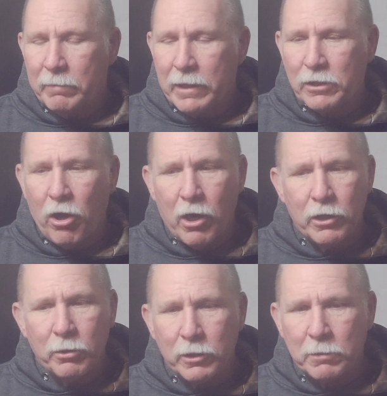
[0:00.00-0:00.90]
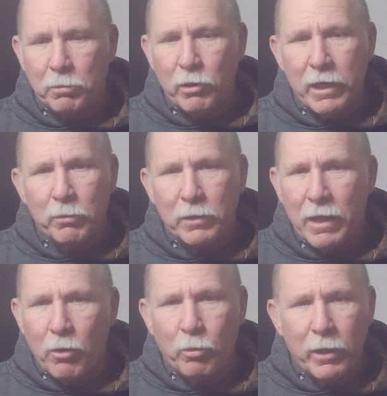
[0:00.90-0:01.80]
It's hard to explain what
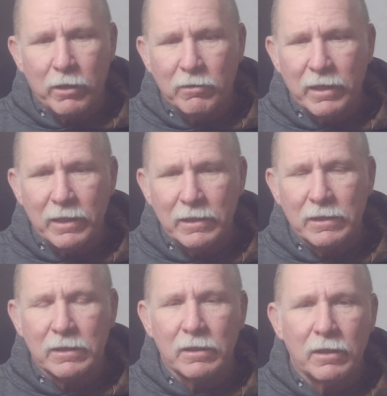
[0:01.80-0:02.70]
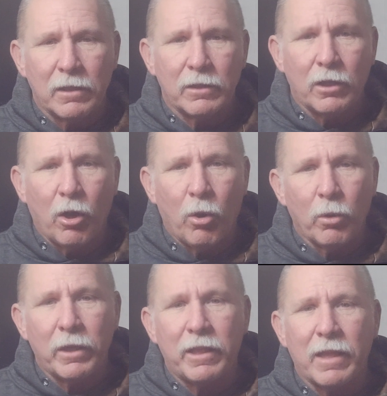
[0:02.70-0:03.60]
that wiggle is. The
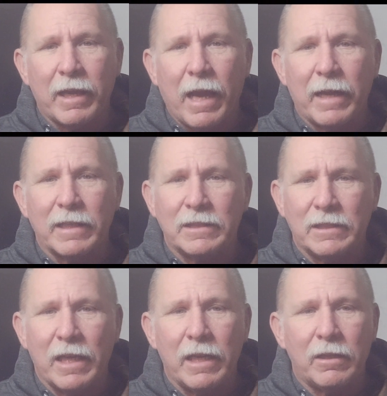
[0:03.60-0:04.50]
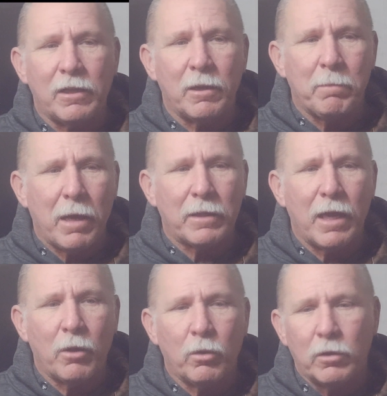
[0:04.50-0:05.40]
only thing I can say to you about
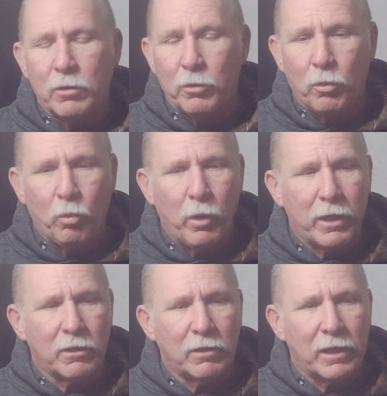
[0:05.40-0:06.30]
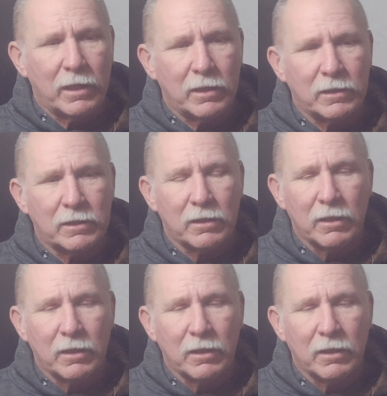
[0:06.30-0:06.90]
that wiggle is